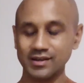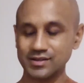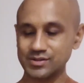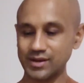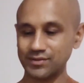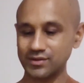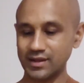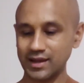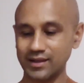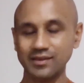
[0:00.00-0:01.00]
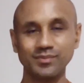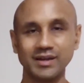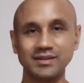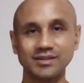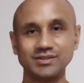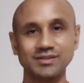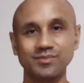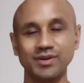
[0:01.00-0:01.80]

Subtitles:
So after that, my addiction to